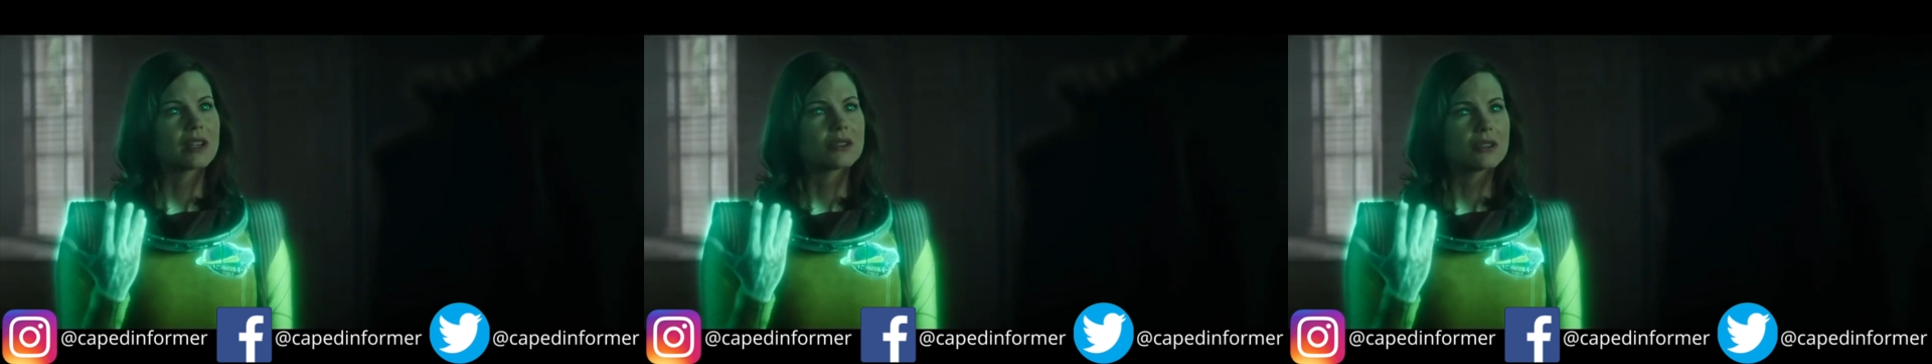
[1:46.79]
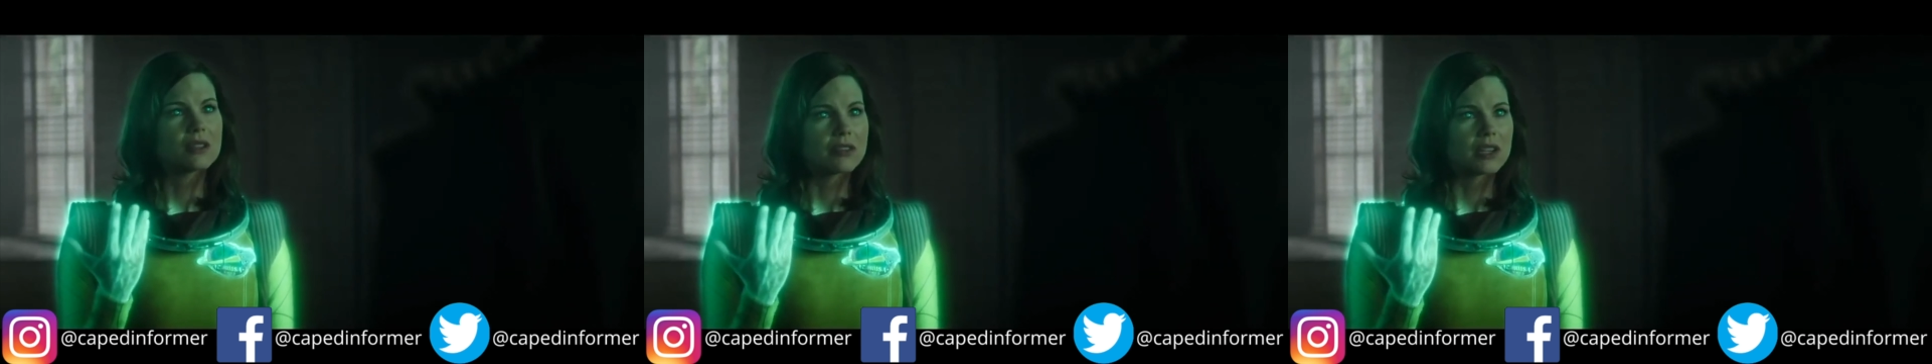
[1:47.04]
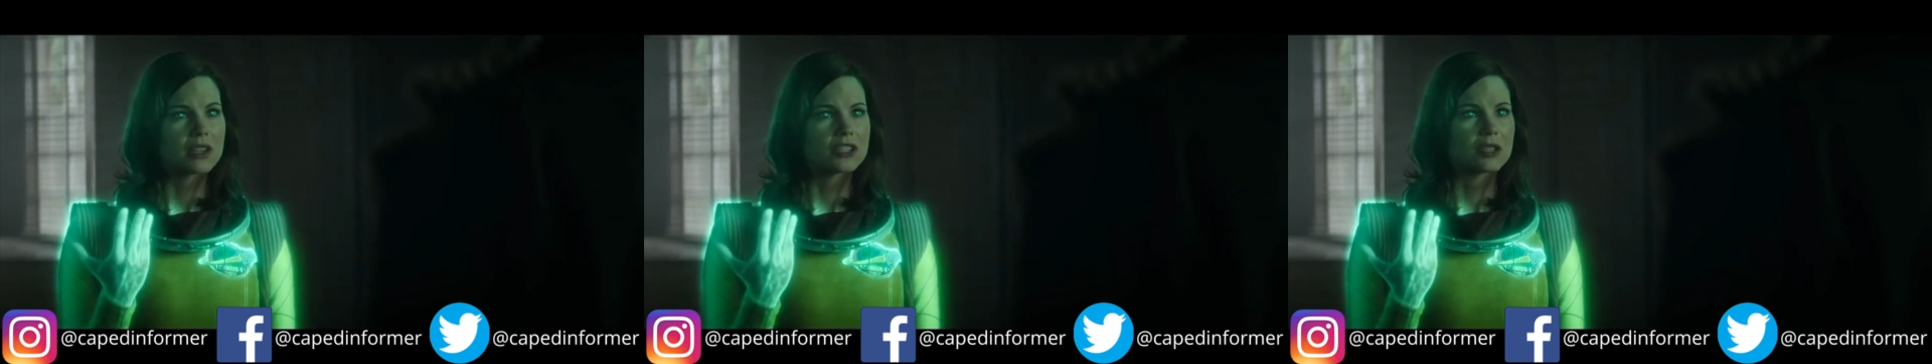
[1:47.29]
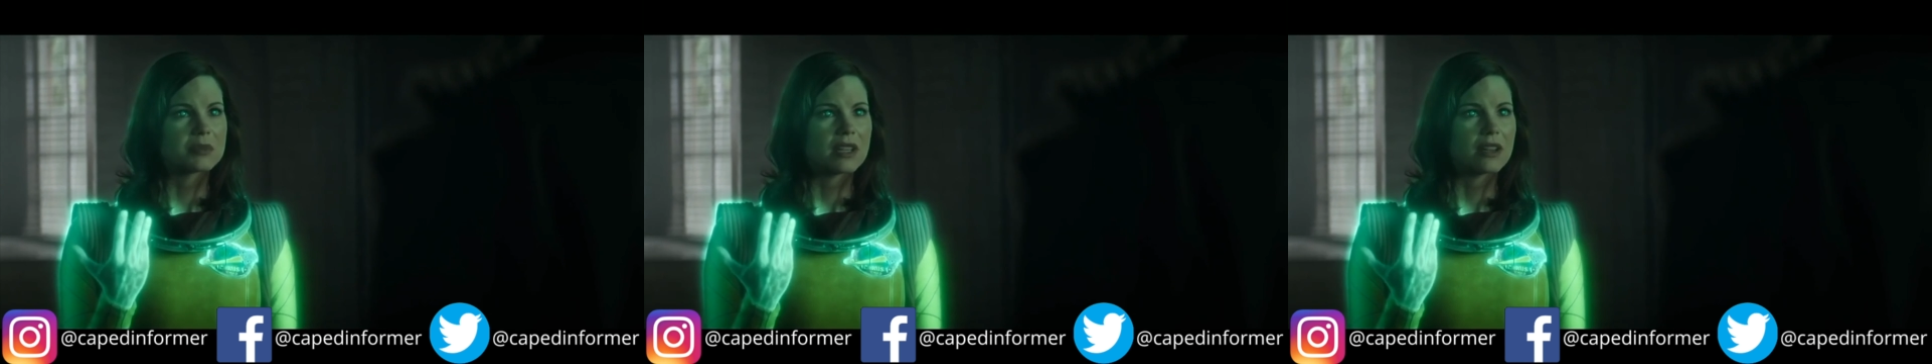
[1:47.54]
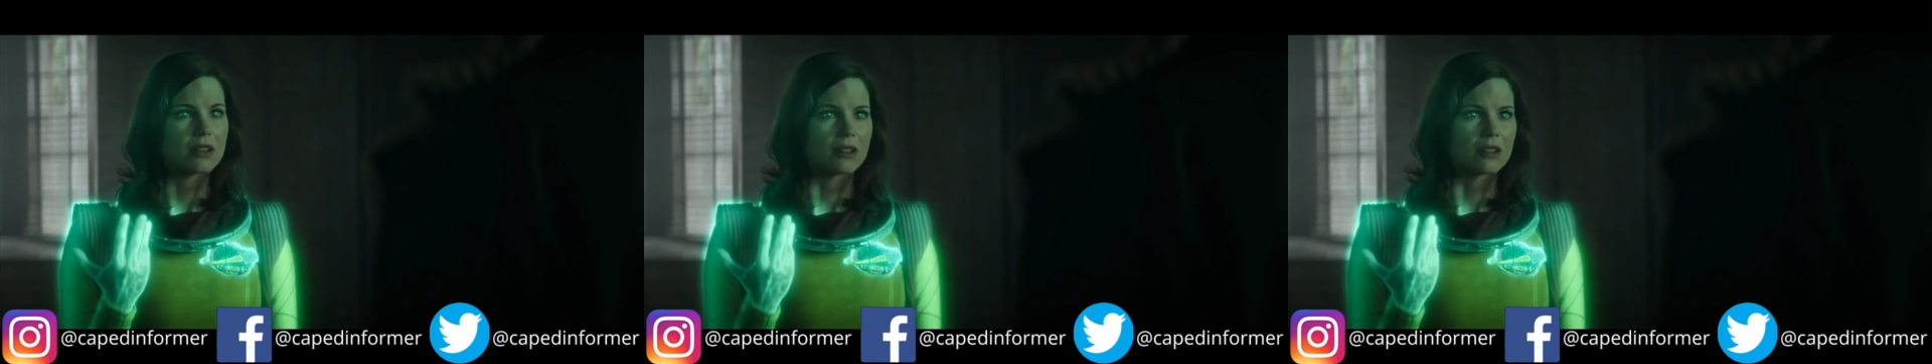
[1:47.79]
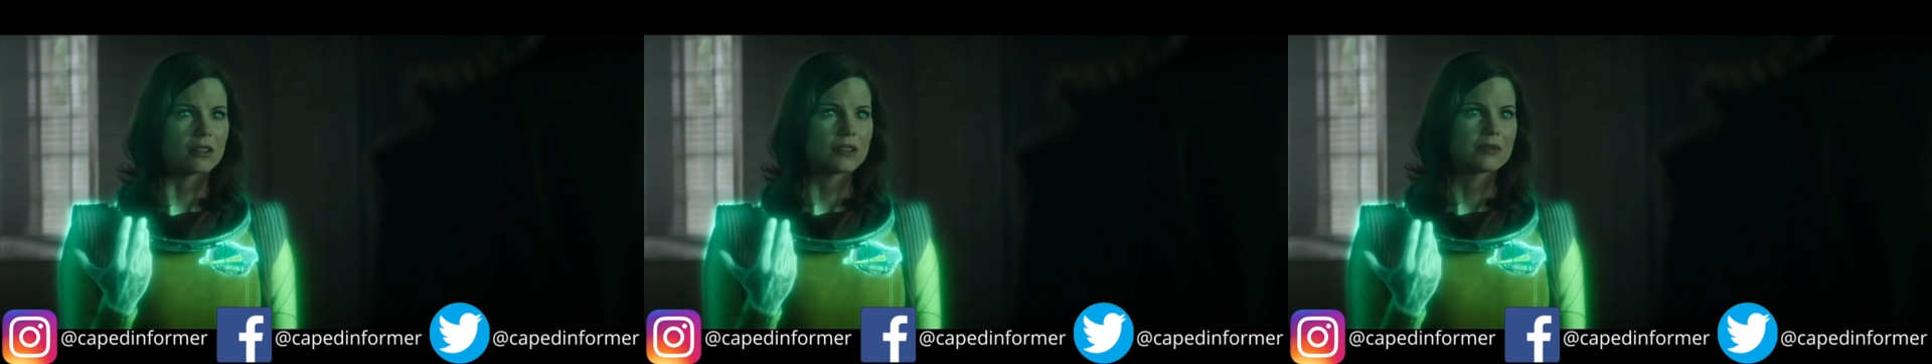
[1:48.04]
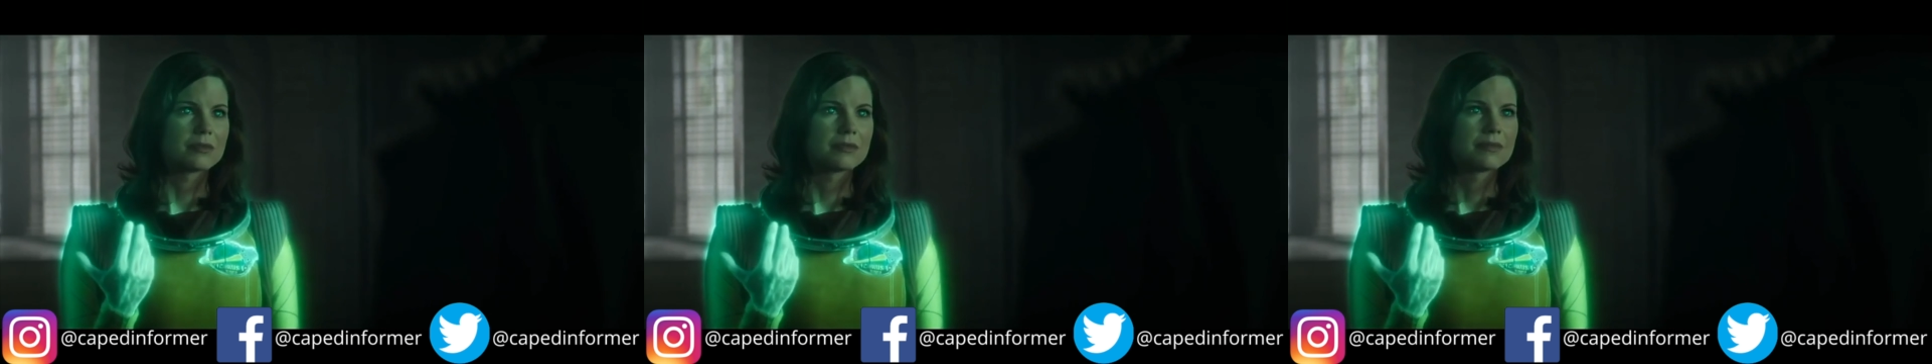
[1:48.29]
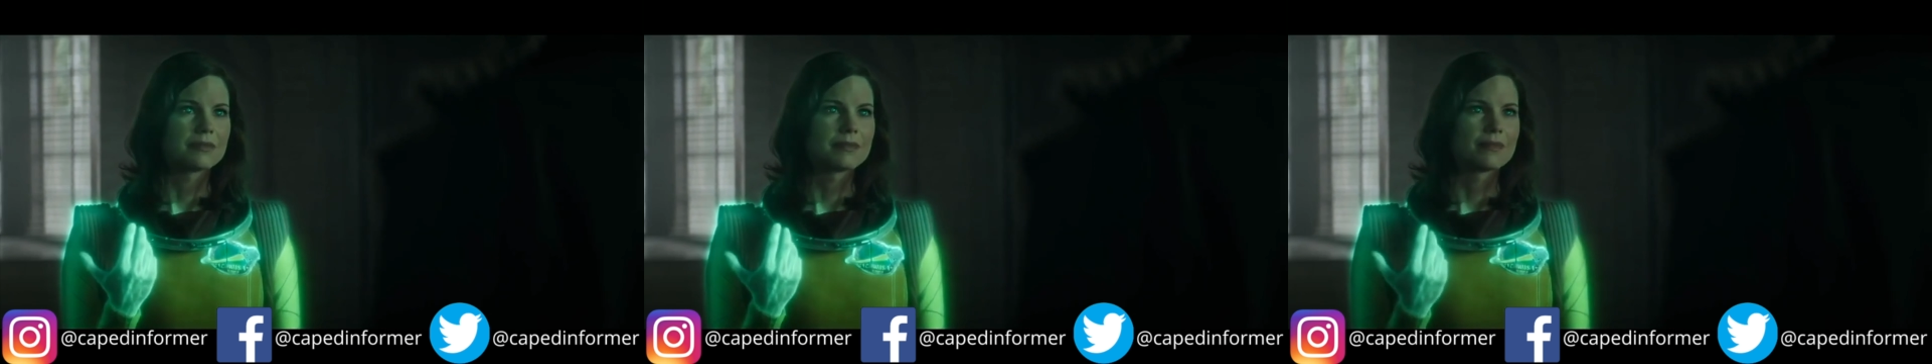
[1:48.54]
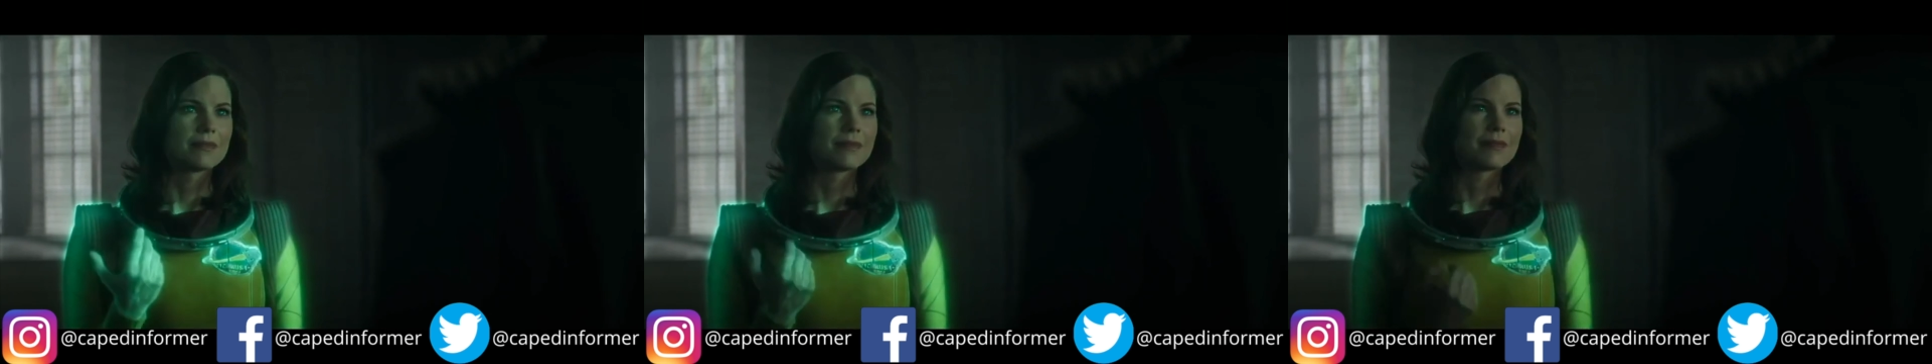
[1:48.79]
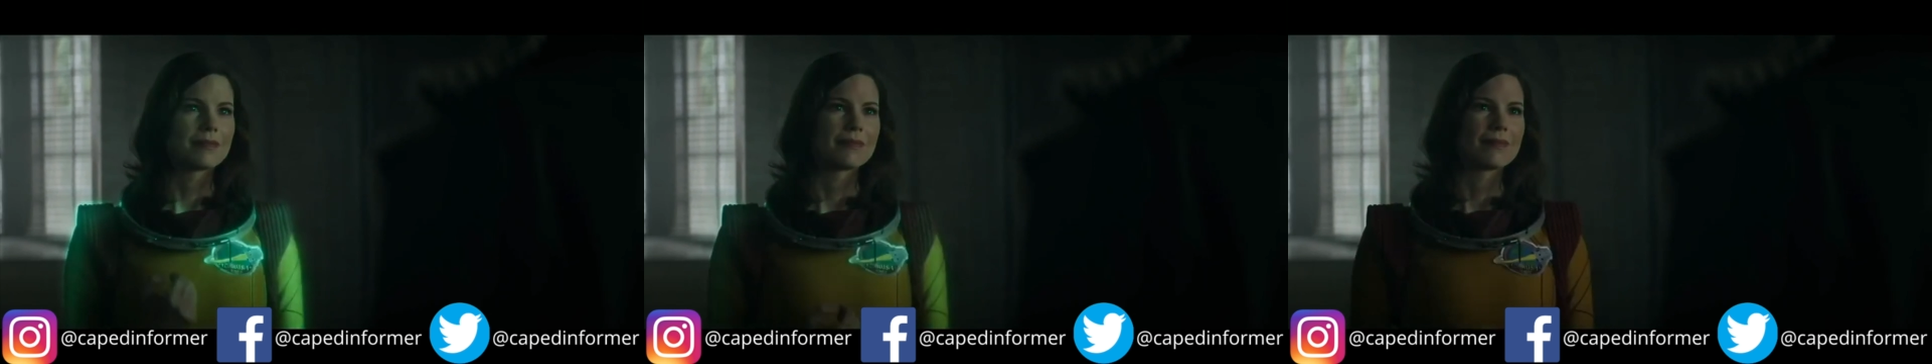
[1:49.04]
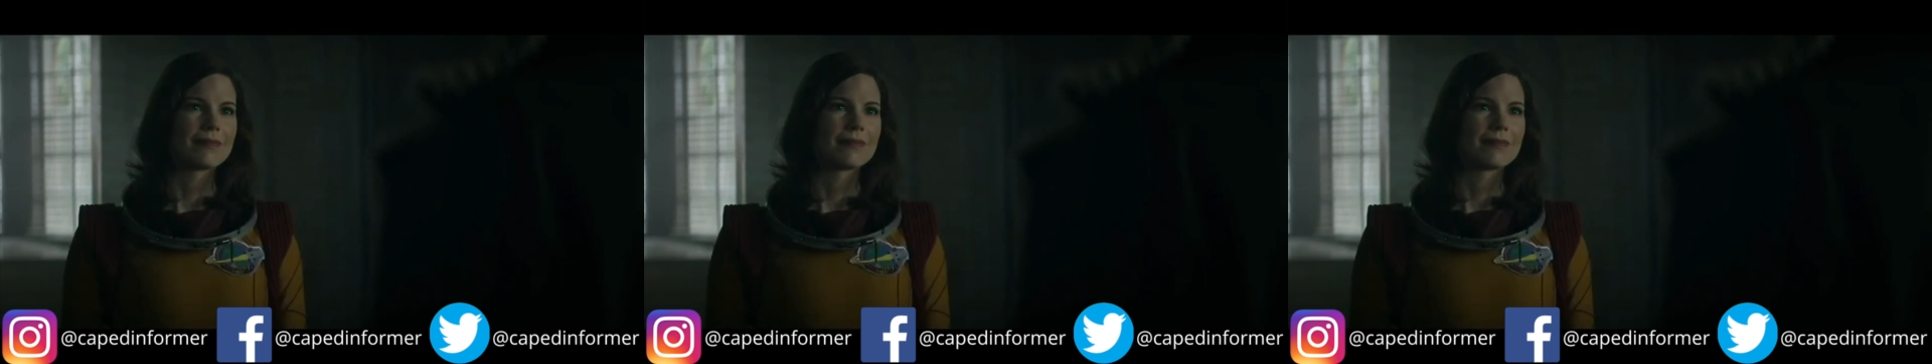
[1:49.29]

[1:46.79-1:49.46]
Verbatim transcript: a lesson she ultimately tries to impart with